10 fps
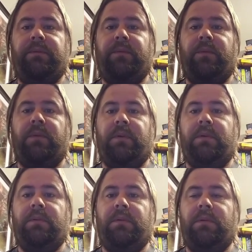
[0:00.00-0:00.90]

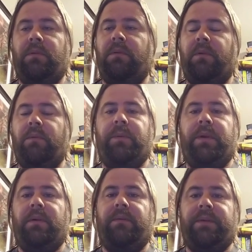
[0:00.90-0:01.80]
or what we
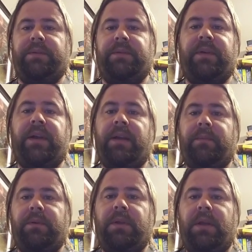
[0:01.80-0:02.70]
call
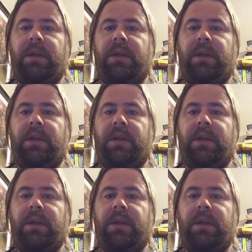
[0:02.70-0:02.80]
falsifiable.